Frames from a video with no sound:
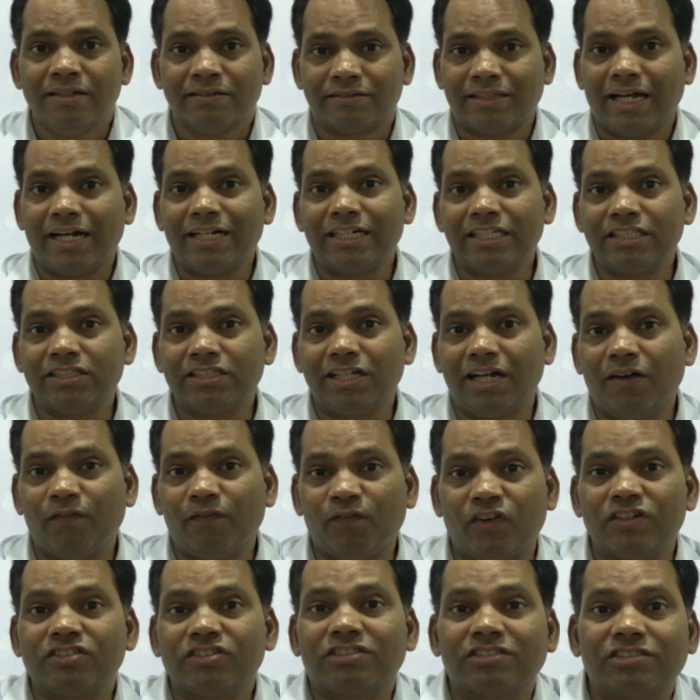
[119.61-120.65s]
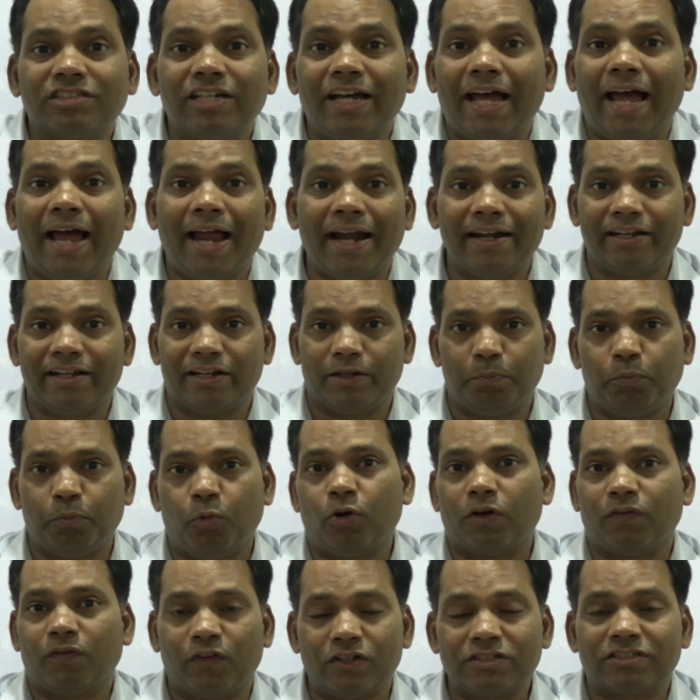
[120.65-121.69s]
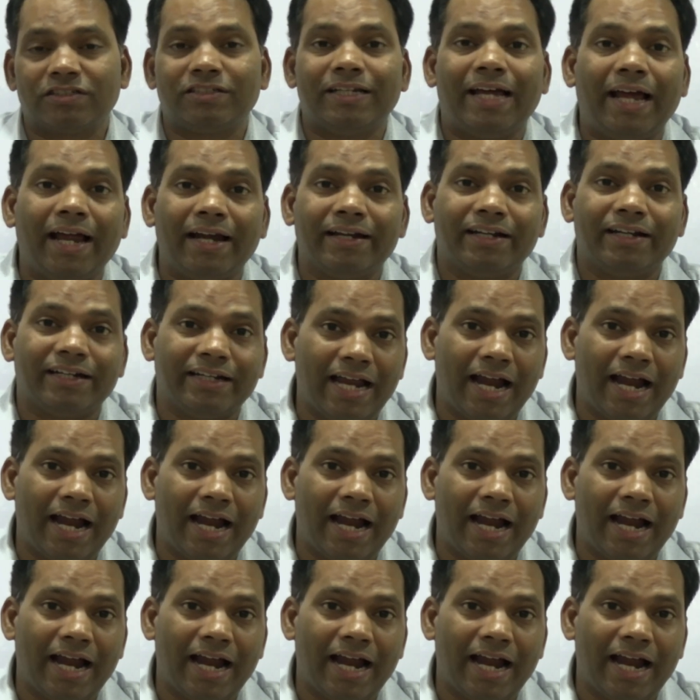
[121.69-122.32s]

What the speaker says: That is the first-hand report, first-hand